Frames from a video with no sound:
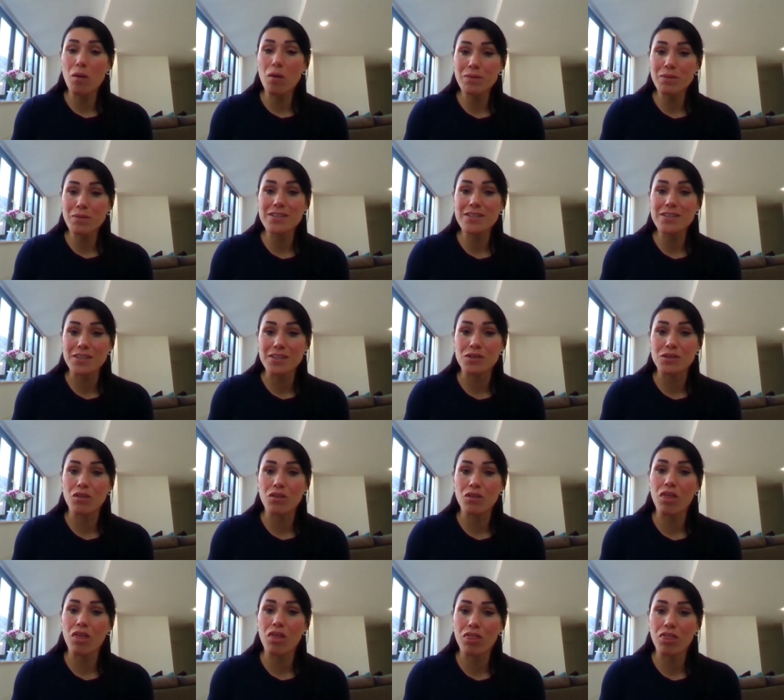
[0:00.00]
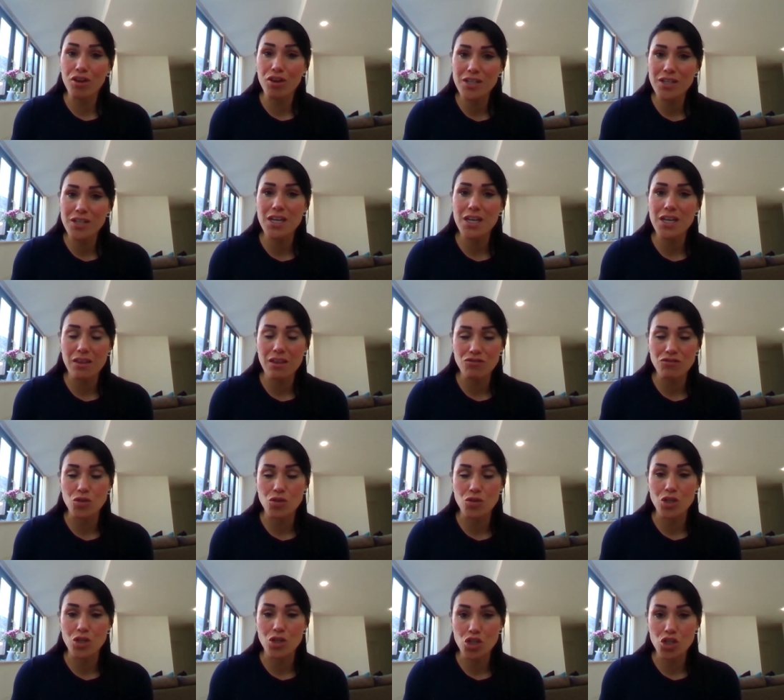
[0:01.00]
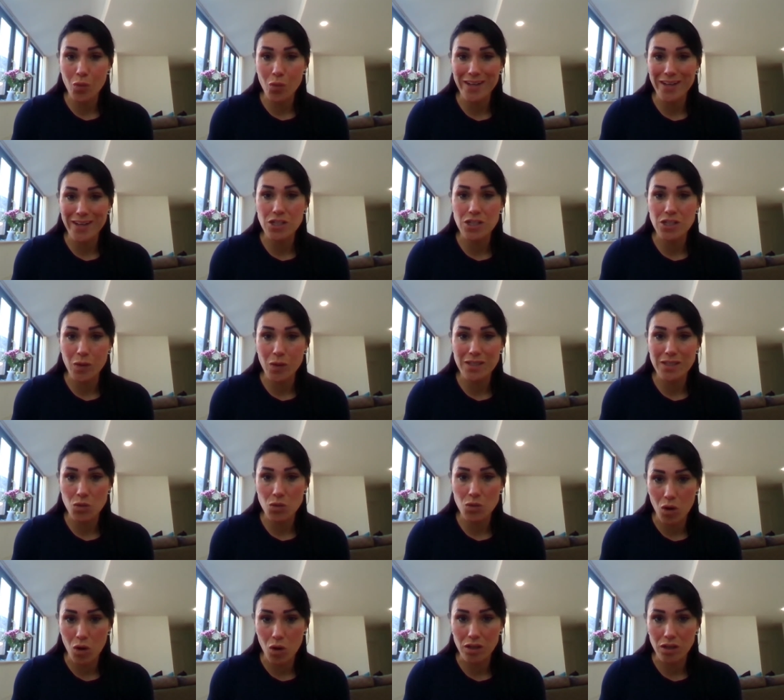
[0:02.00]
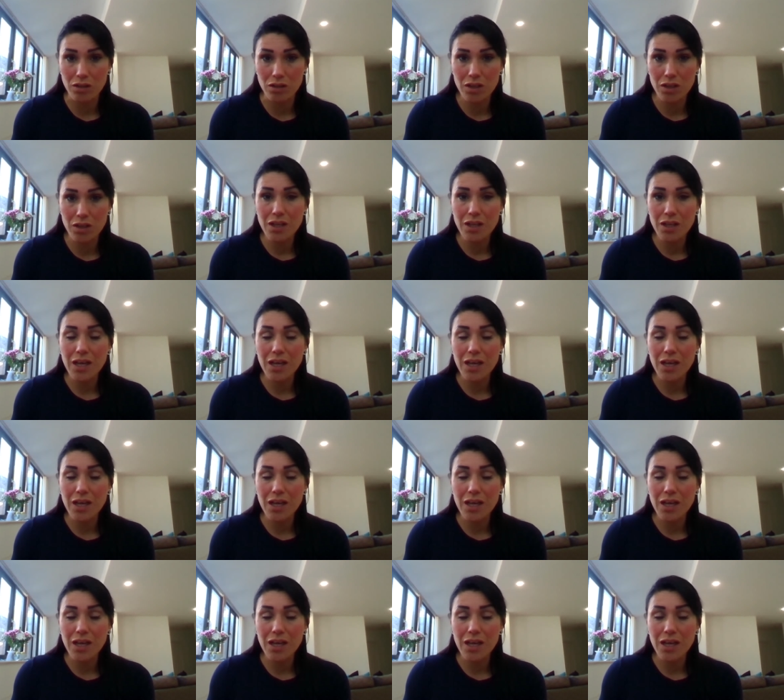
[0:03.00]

up until the 30th of June 2021,